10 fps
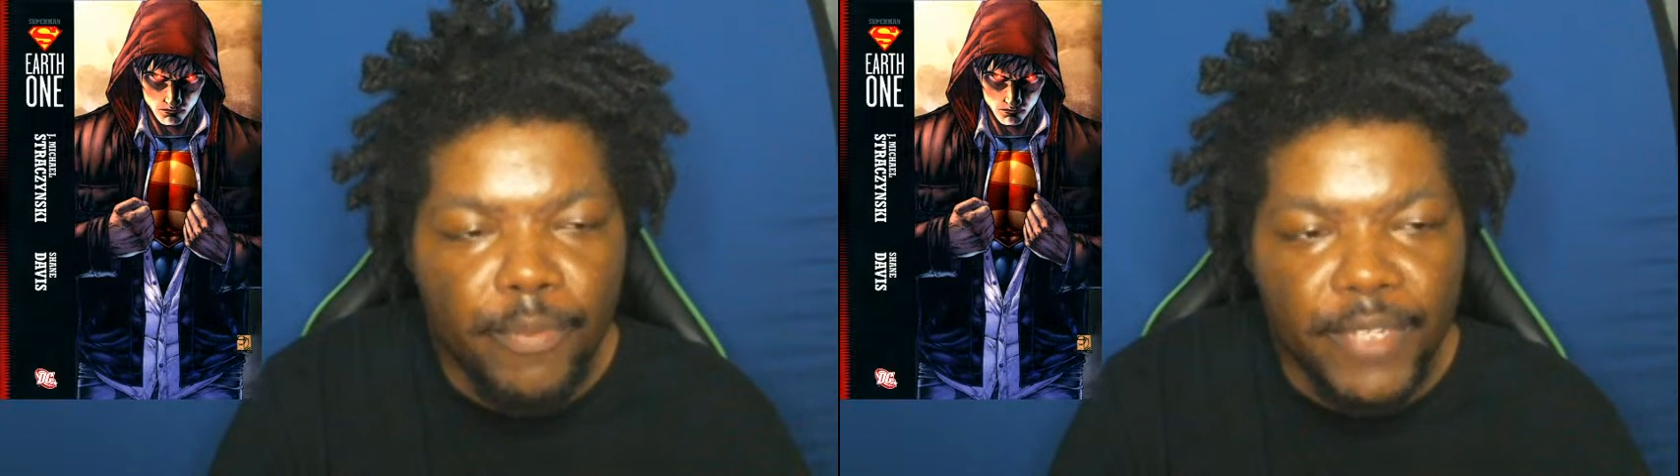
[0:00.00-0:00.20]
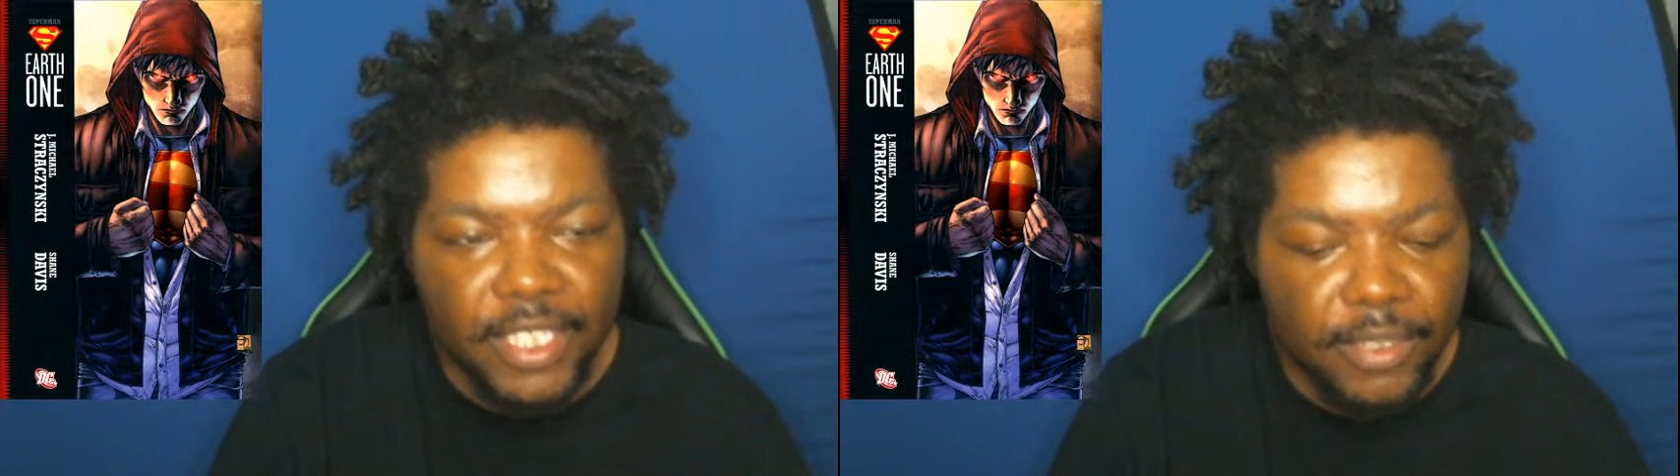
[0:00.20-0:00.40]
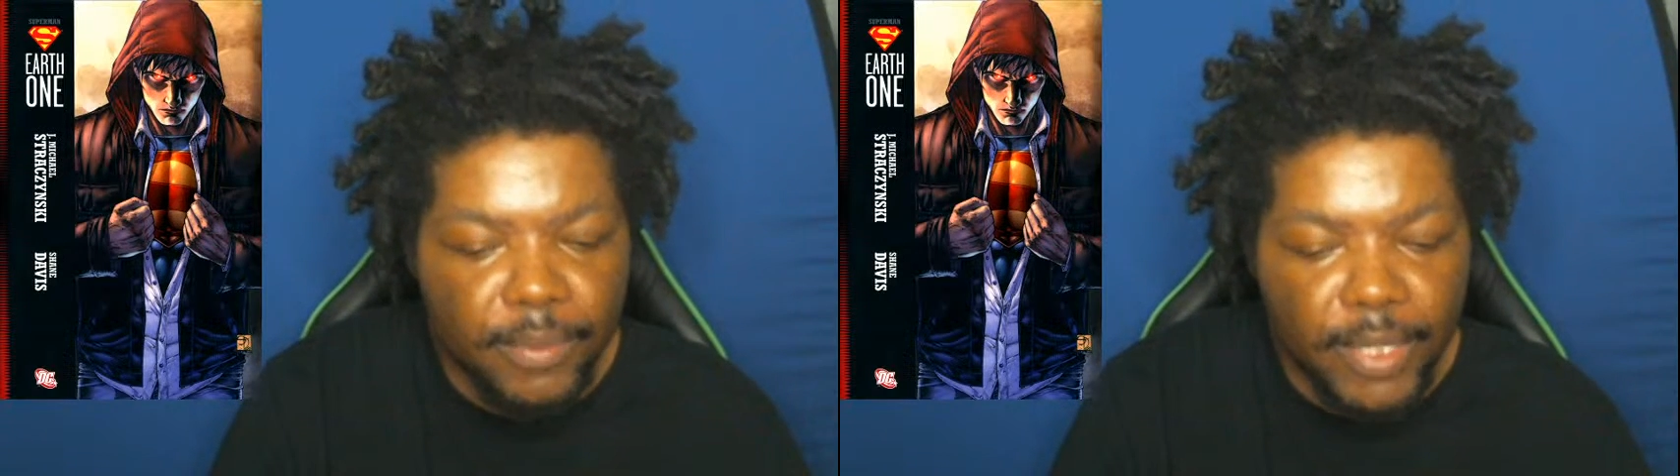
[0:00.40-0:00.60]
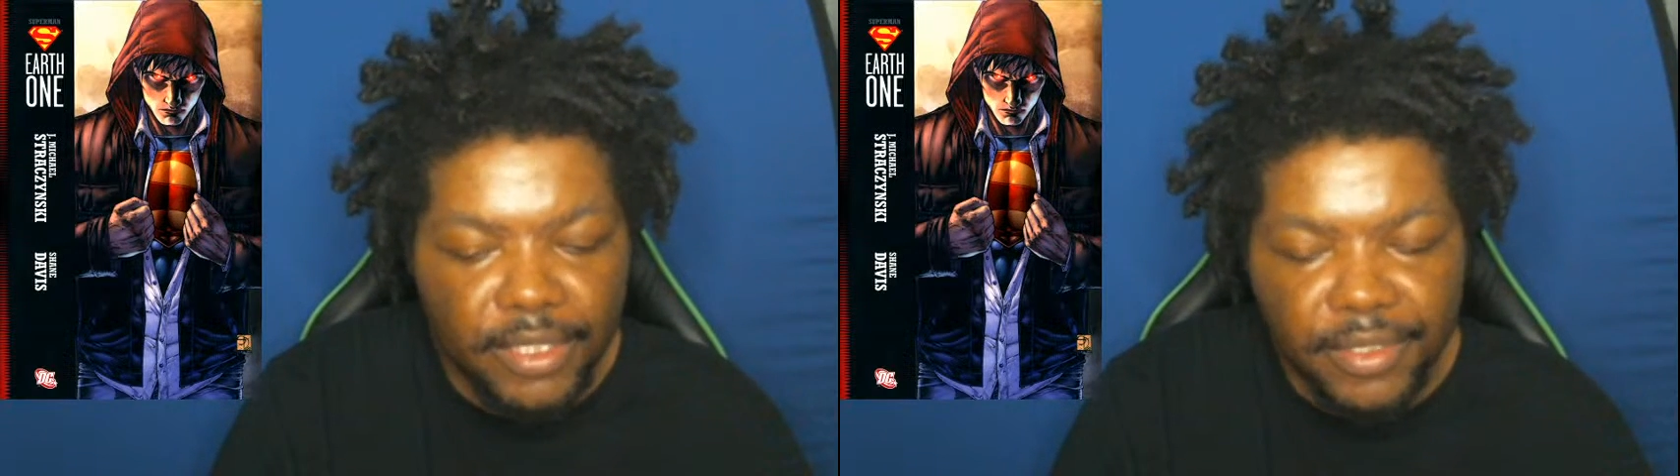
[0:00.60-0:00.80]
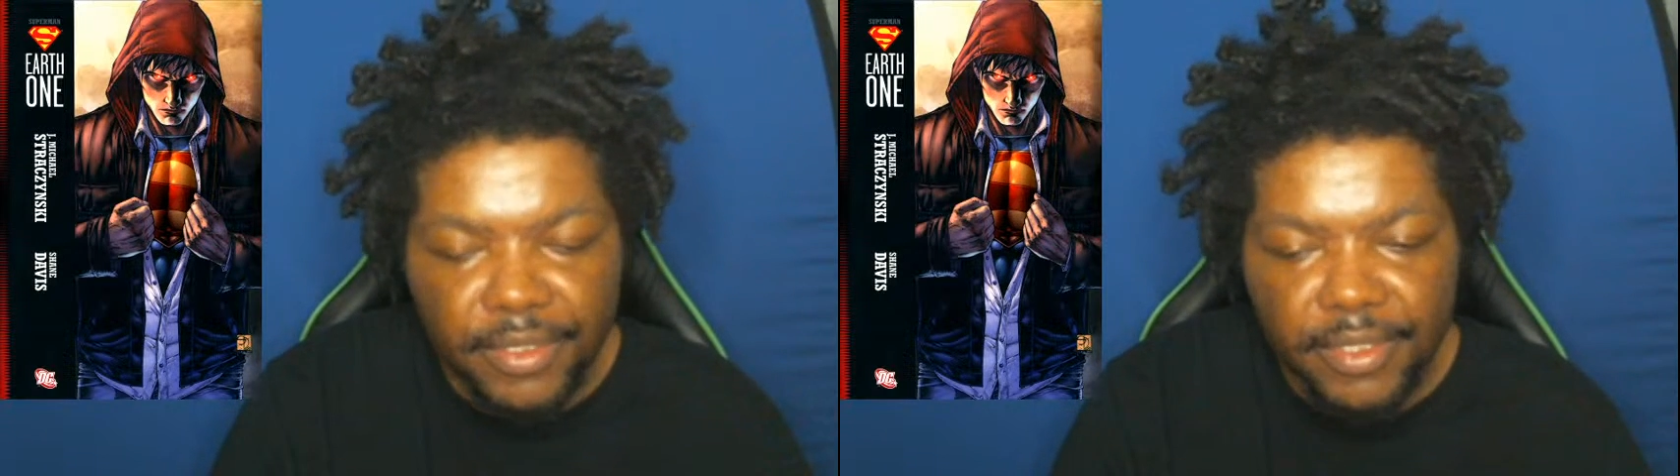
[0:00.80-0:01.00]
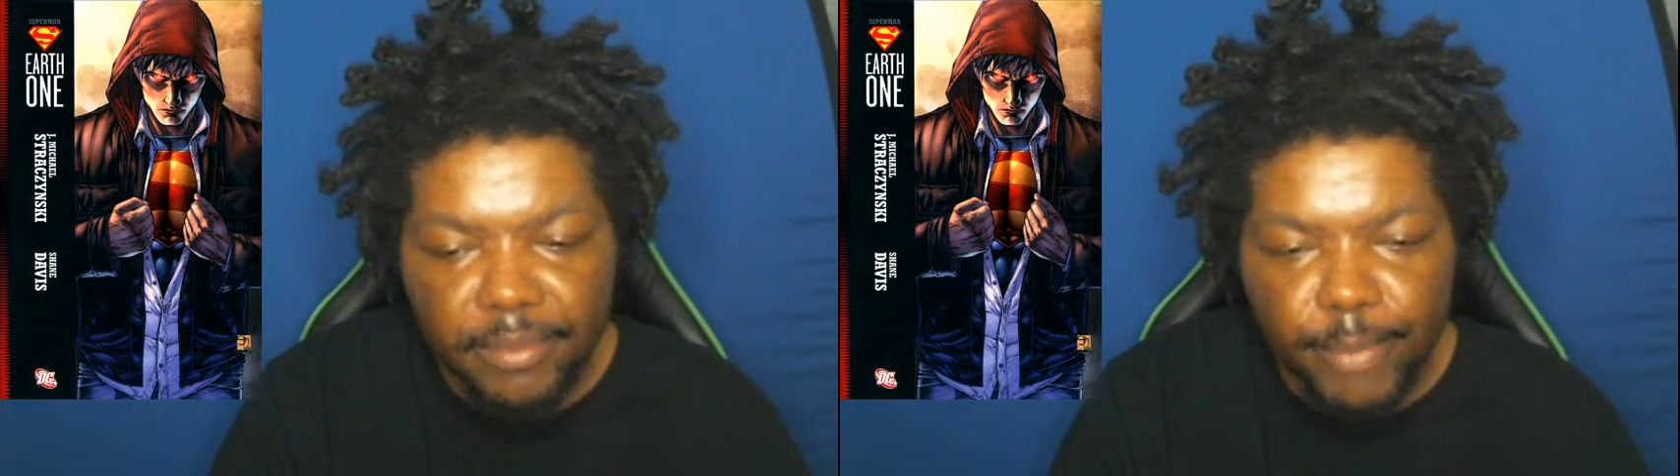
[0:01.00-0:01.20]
of a continuation,